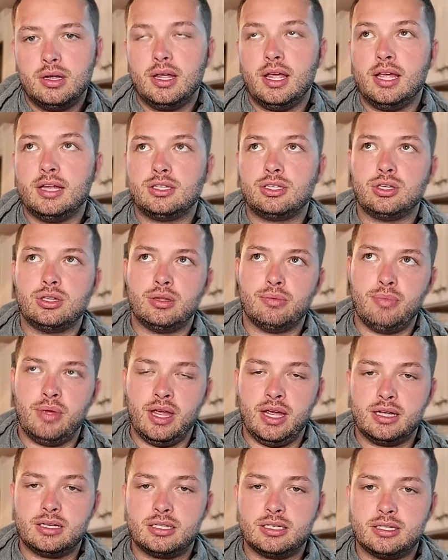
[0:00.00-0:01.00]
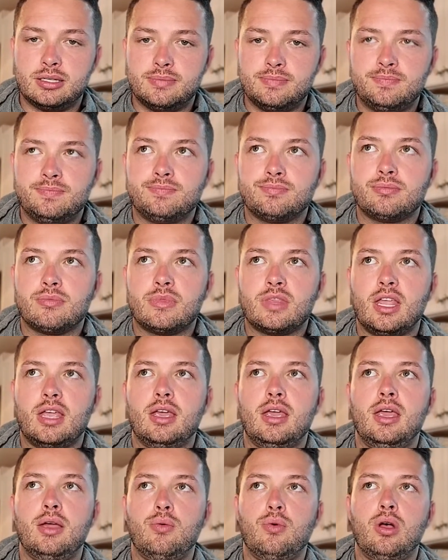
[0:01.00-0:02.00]
into the mix,
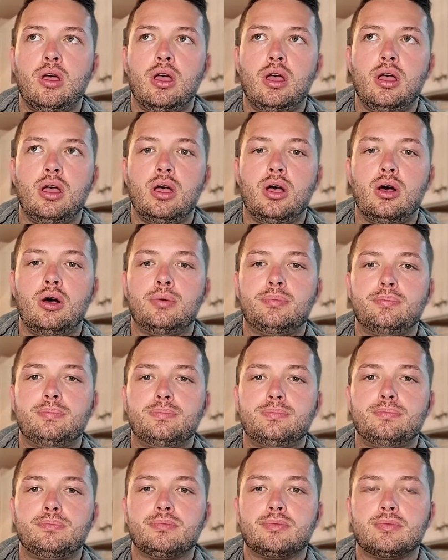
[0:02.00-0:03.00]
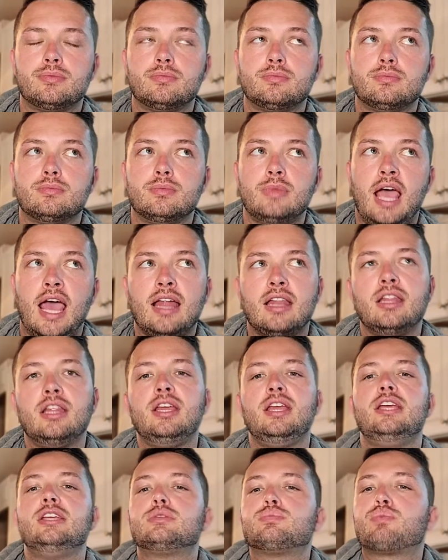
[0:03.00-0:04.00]
it will at
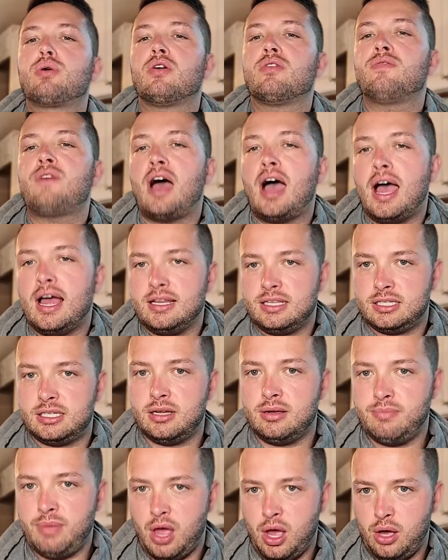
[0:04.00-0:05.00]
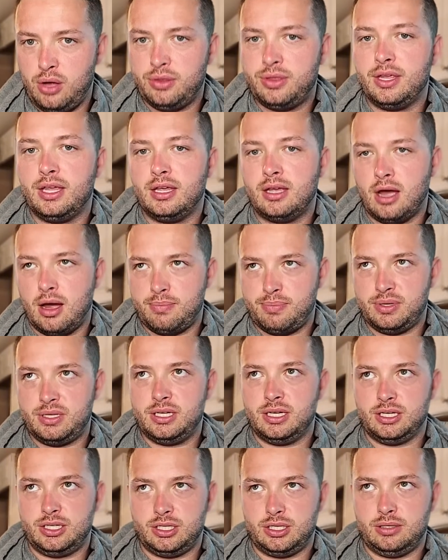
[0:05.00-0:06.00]
least provide some healthy
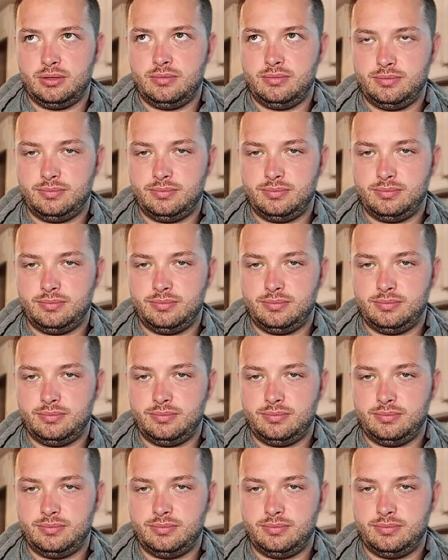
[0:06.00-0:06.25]
competition.